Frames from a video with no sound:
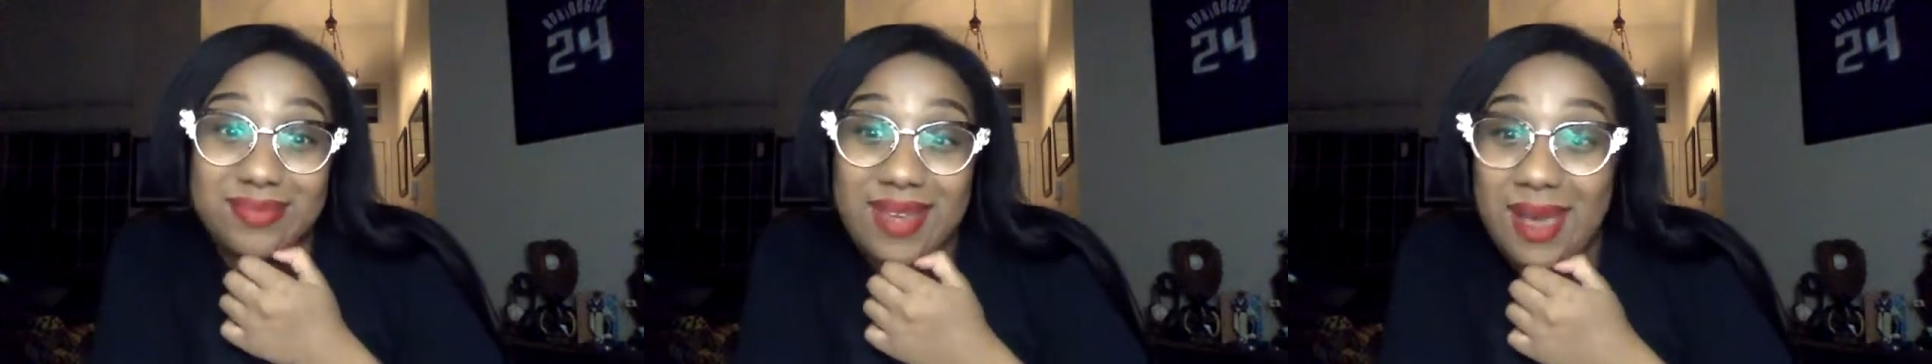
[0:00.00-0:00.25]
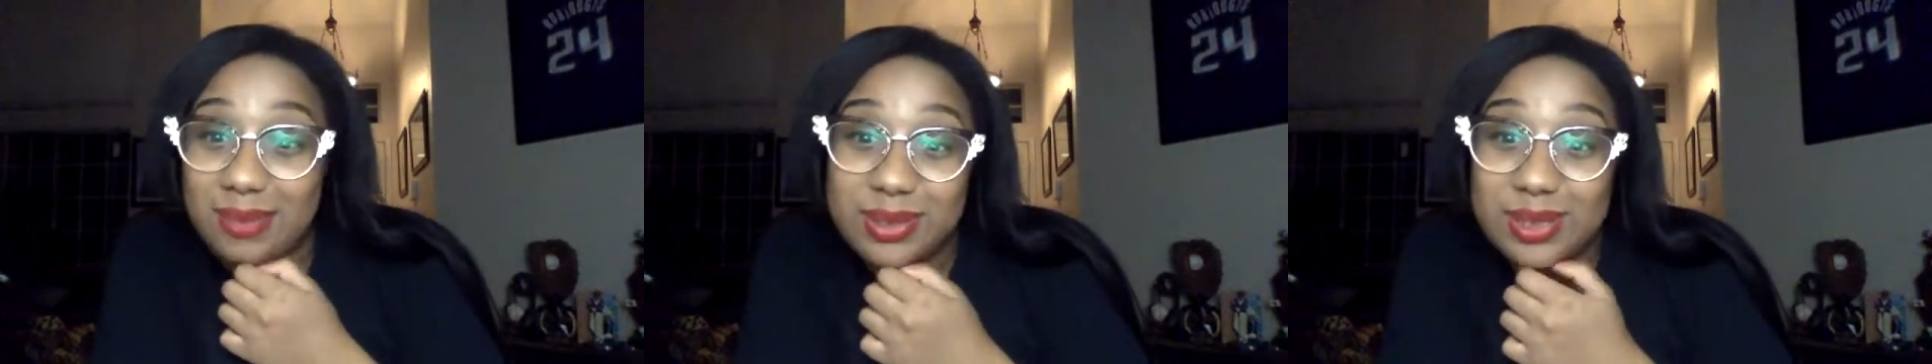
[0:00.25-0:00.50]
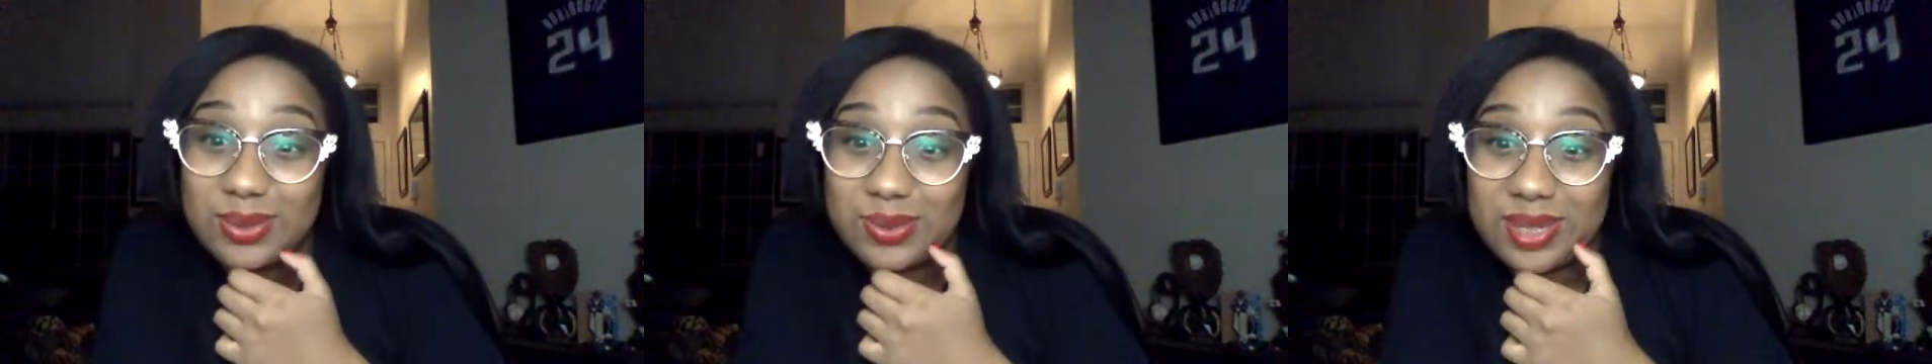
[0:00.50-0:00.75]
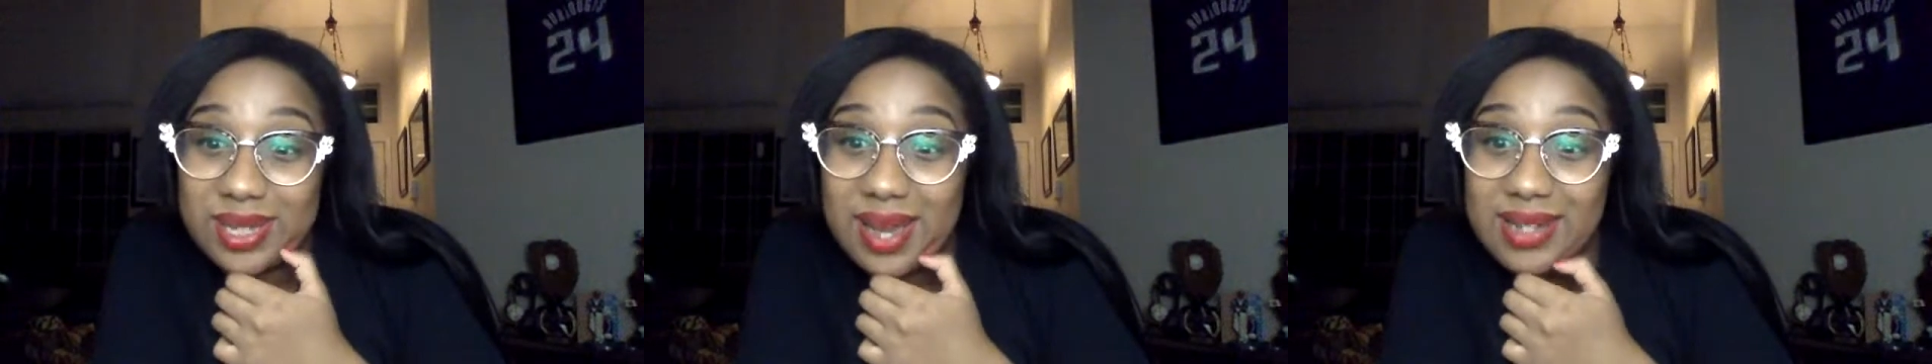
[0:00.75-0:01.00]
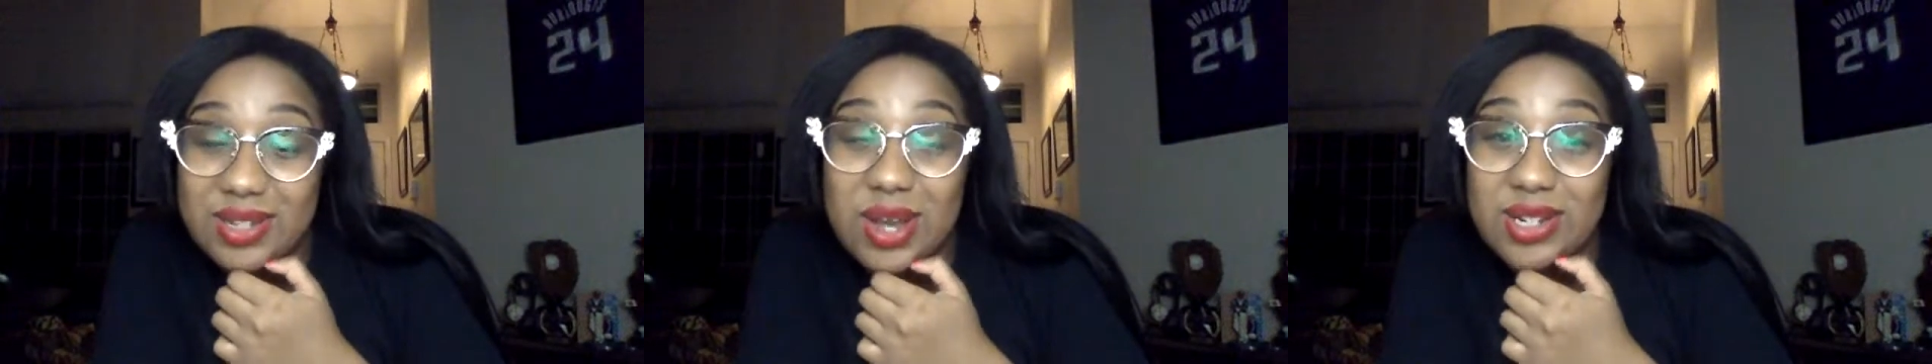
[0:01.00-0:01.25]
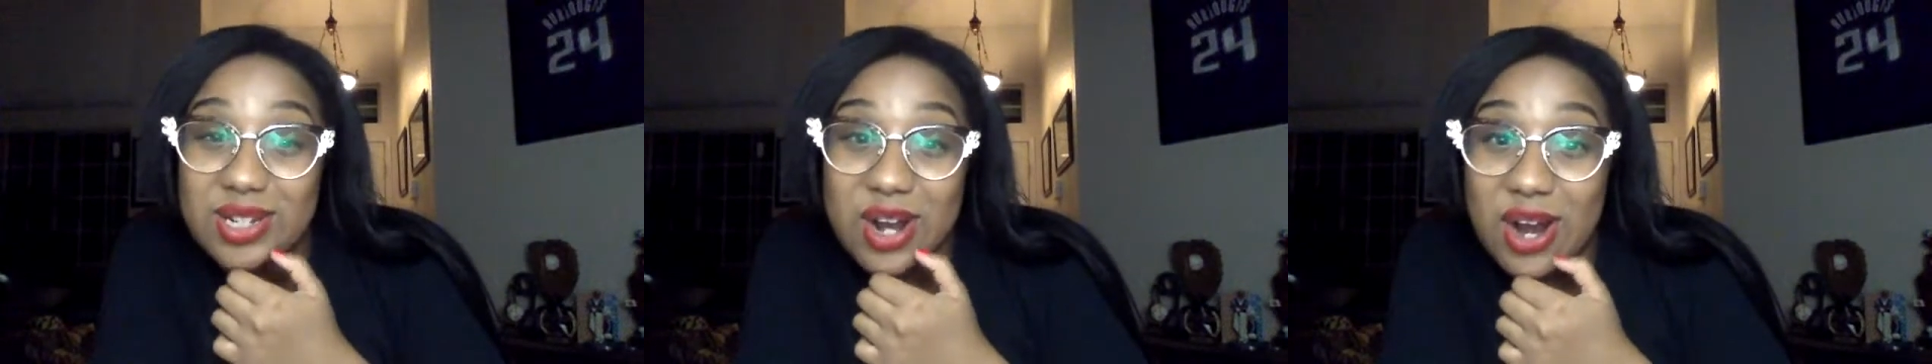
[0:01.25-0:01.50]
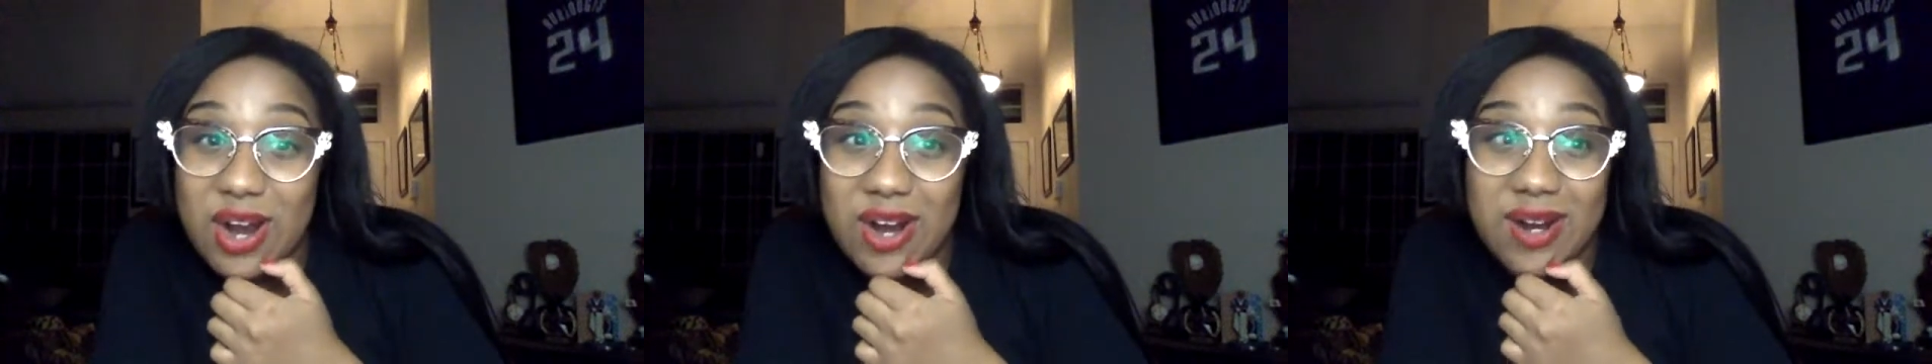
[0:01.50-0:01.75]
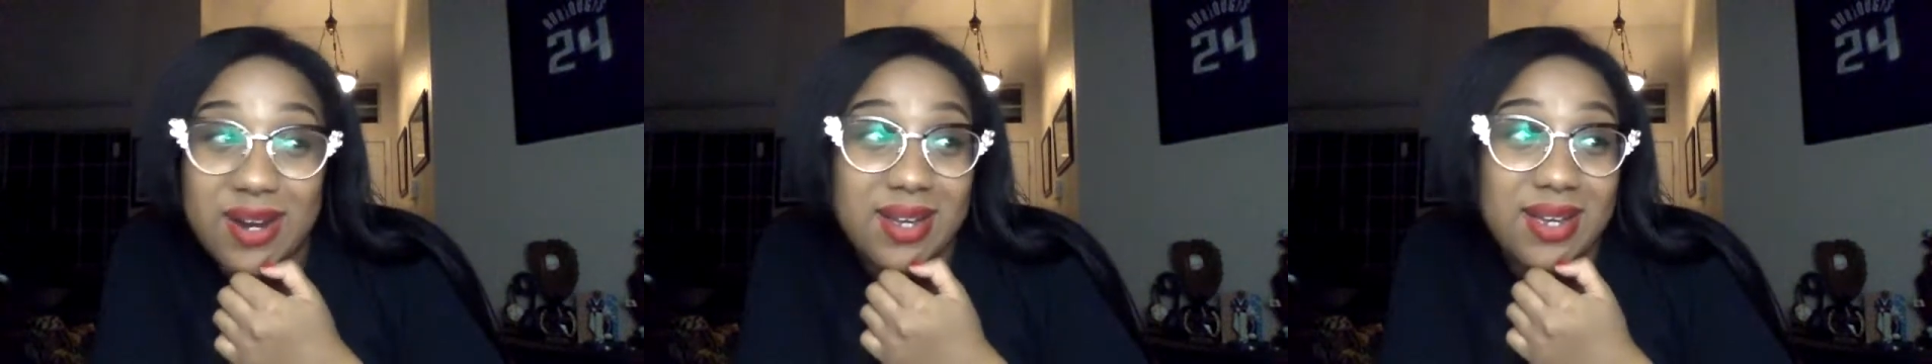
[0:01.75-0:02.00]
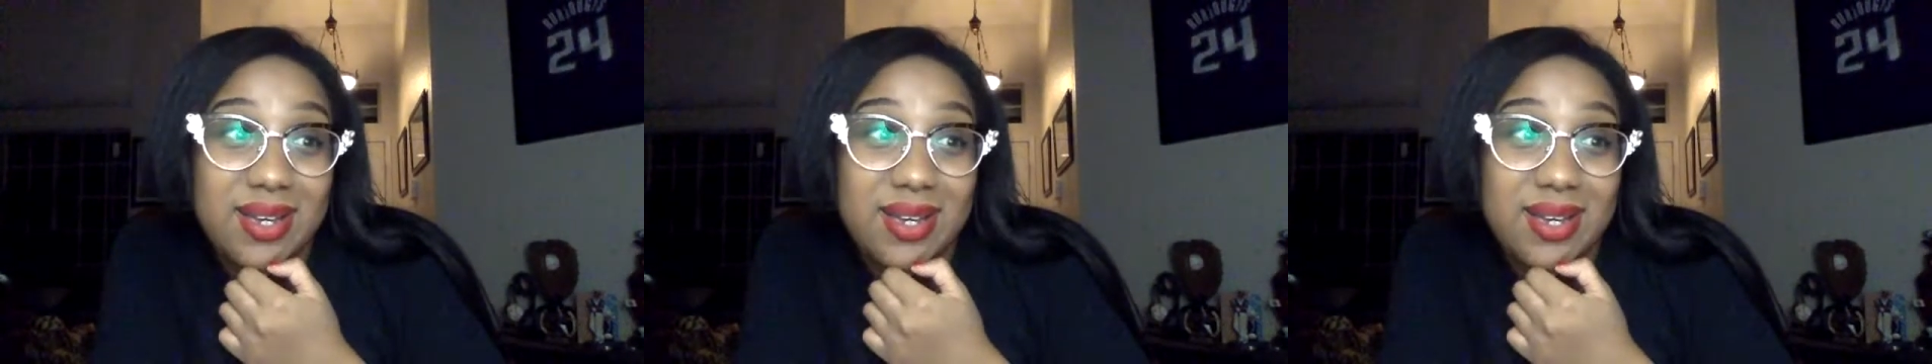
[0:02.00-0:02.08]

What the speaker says: Absolutely. I talked to her.